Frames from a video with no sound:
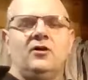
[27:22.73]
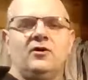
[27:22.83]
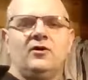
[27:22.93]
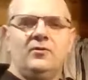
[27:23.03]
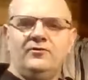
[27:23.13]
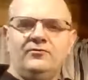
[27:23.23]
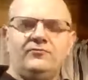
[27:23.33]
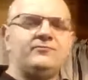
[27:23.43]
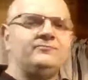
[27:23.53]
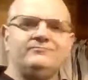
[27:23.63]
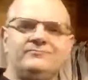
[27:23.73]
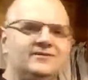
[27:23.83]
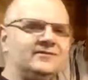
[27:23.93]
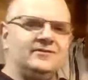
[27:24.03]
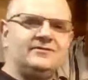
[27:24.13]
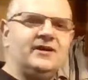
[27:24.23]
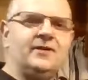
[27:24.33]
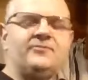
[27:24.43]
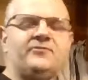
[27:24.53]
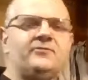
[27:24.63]
are the ones, the
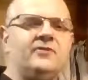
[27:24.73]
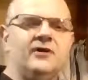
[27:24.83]
tips.